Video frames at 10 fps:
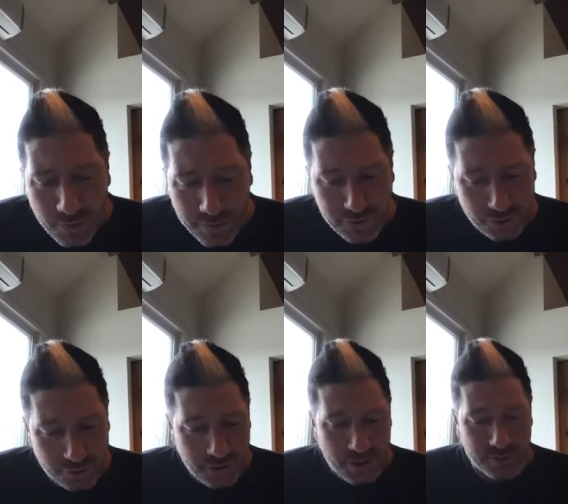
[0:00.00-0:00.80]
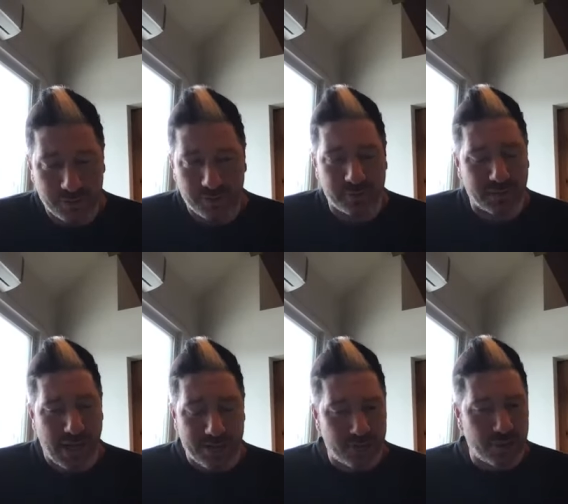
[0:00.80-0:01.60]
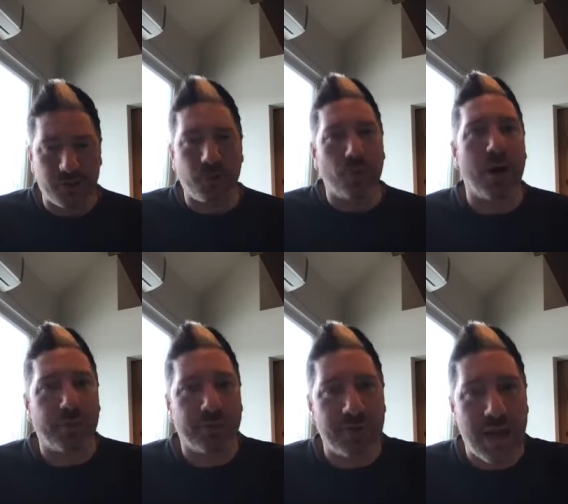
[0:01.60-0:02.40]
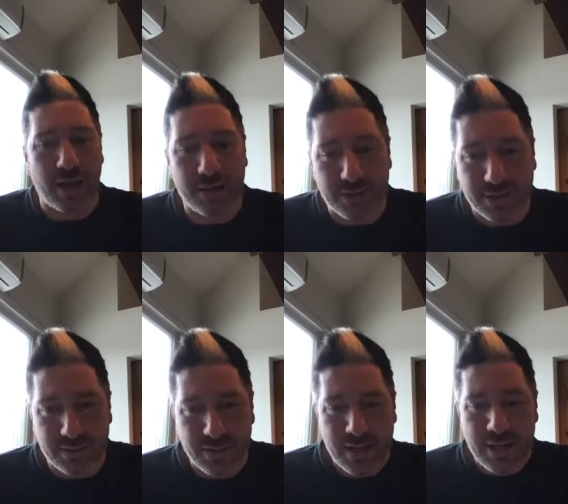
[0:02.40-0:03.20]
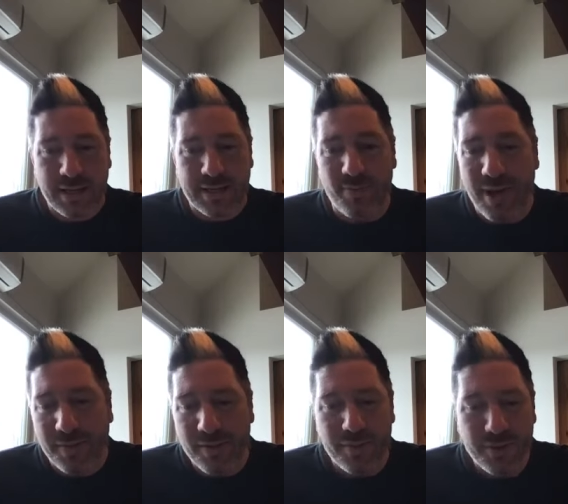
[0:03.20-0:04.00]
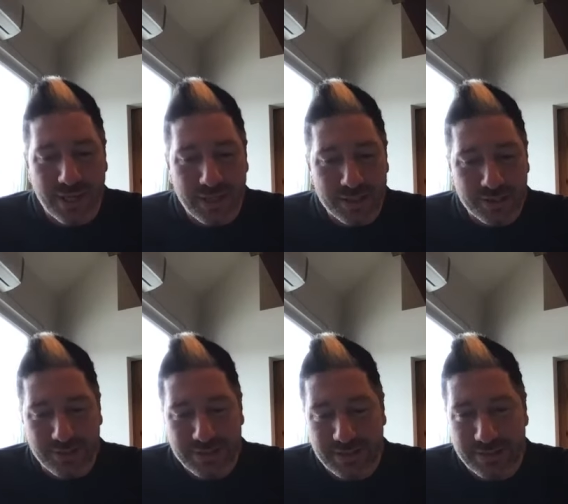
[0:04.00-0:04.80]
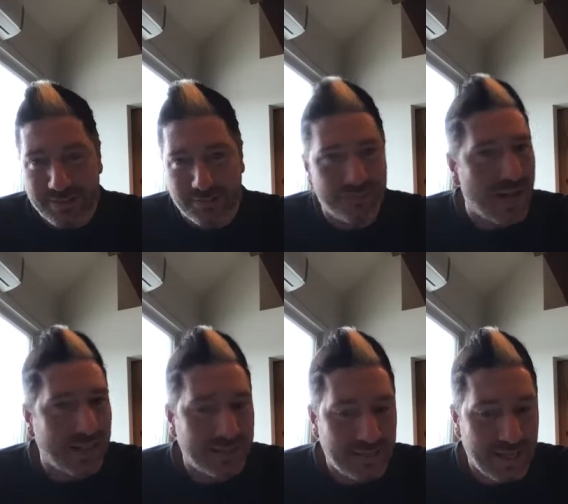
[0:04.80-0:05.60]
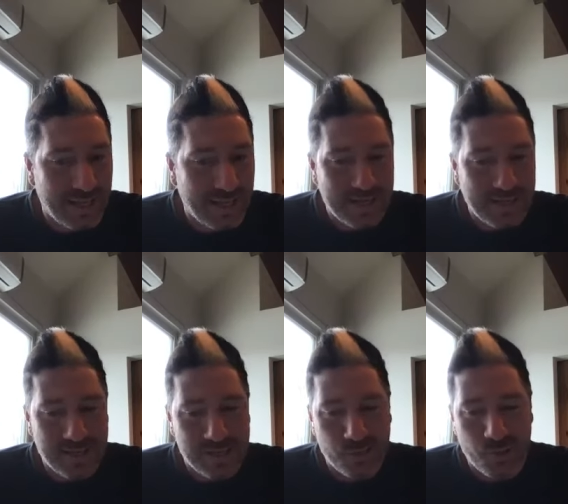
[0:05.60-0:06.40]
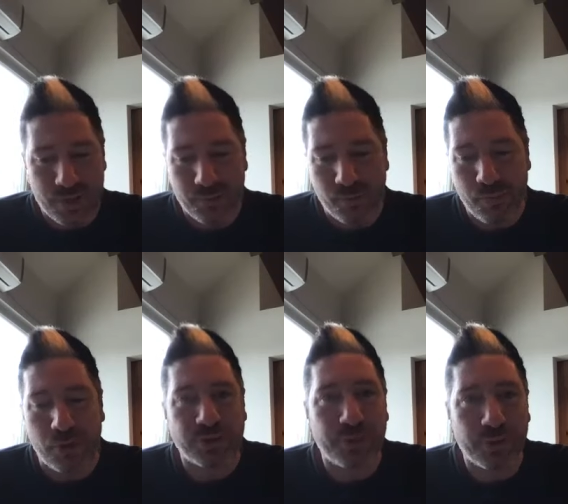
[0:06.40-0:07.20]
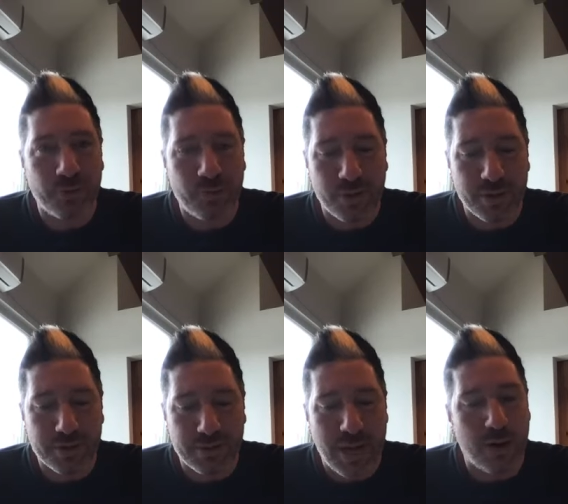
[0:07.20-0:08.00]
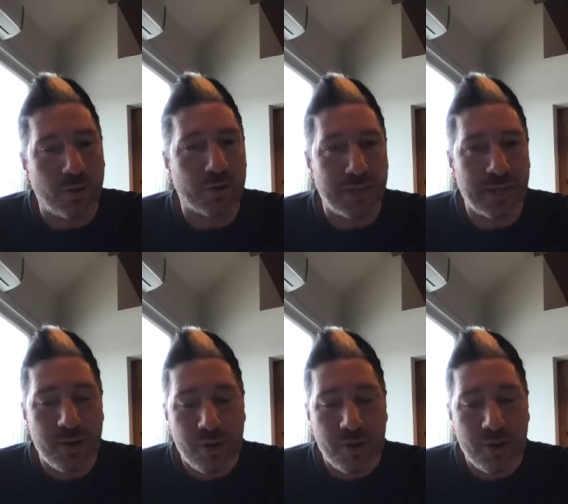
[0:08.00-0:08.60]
with Giulio, who has just a wealth of knowledge. He's he's been in the beauty industry since 1980. He's won multiple awards, not only